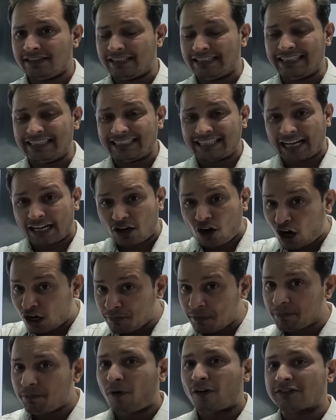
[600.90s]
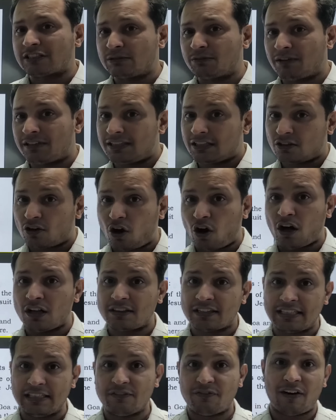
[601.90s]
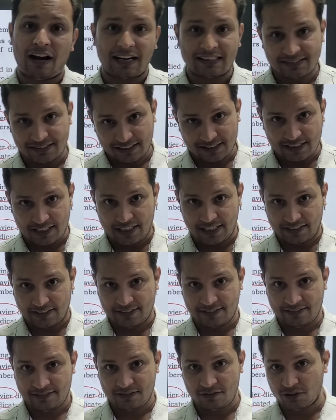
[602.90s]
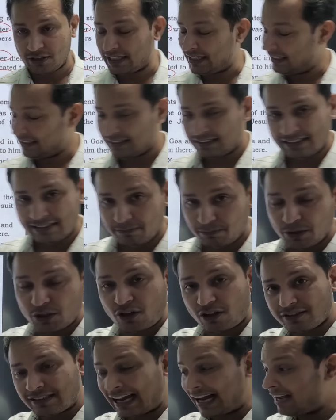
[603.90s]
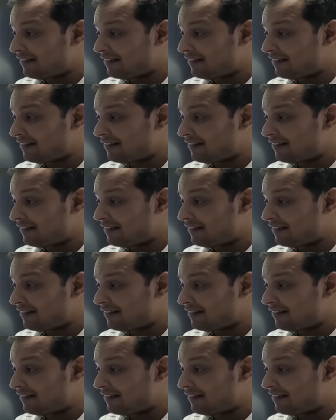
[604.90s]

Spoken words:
it cannot be possible that all three facts are correct. Okay, because I